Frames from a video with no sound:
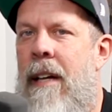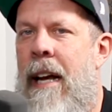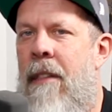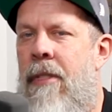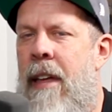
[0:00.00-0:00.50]

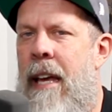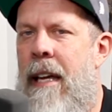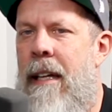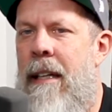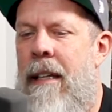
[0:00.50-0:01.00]
I
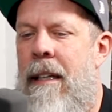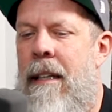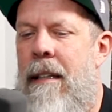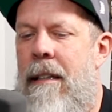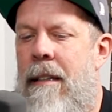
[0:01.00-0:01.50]
think
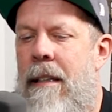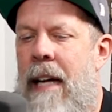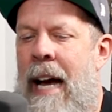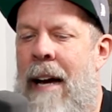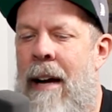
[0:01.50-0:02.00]

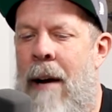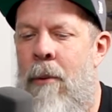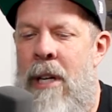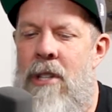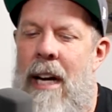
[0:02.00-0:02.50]
I
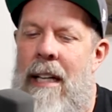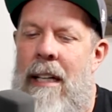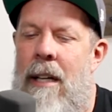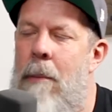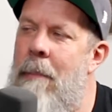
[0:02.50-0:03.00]
wish I
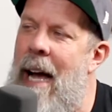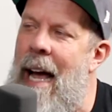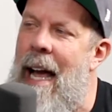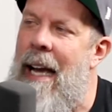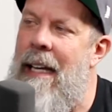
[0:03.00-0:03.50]
could go
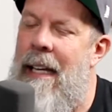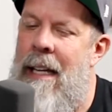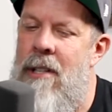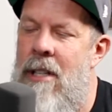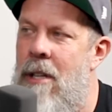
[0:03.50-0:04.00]
back
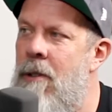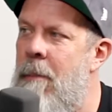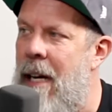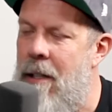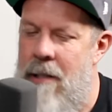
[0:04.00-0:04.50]
as a youth
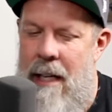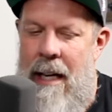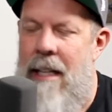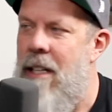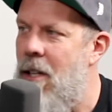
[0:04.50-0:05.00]
pastor, because
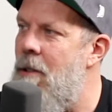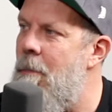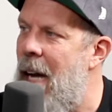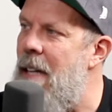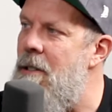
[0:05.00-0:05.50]
I did a youth
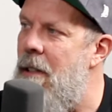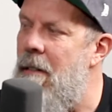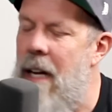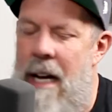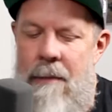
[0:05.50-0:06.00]
pastoring,
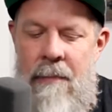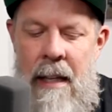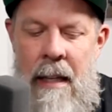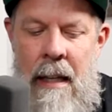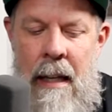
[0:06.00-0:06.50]
right?
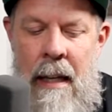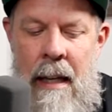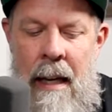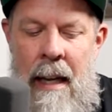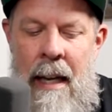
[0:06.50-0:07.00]

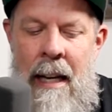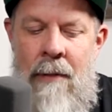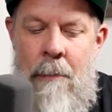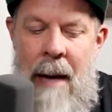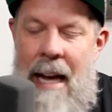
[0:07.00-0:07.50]
And
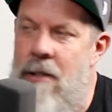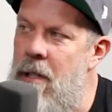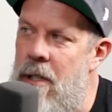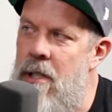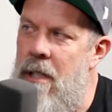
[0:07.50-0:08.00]
even
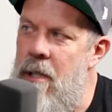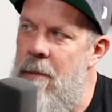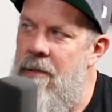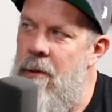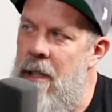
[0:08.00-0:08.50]
pastored a church
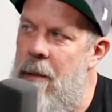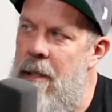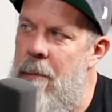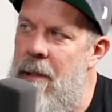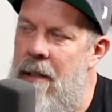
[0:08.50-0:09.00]
before coming
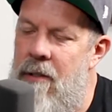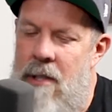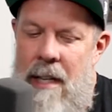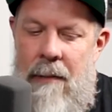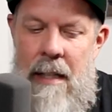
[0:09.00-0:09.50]
up here for
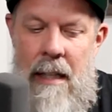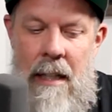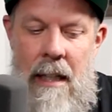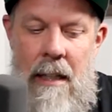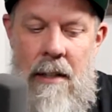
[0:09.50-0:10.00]

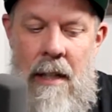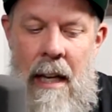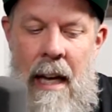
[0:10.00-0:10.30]
17 years.